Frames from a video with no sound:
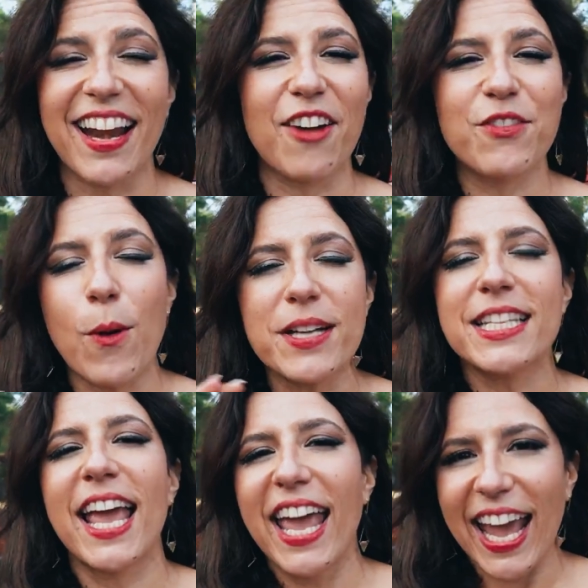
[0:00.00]
Of course,
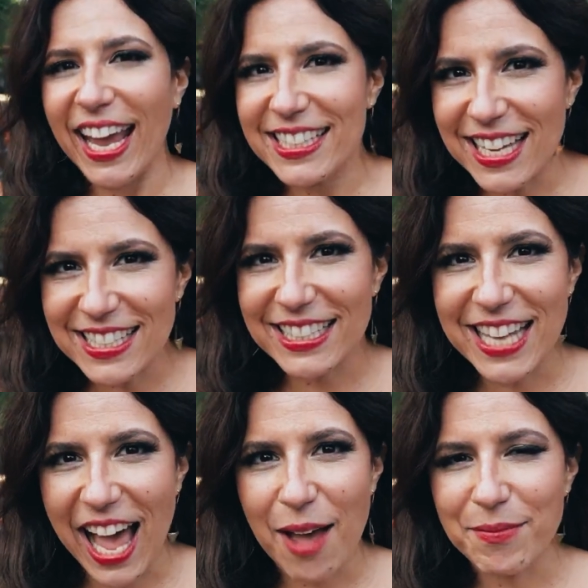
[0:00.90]
It doesn't
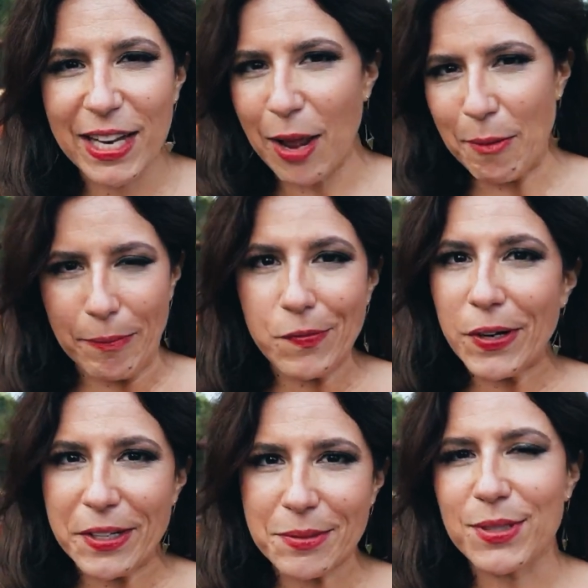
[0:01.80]
top the Nightmare Before
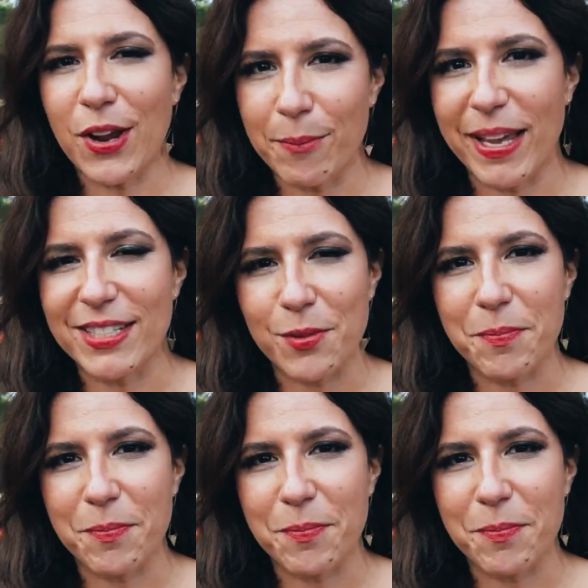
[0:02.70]
Christmas Haunted Mansion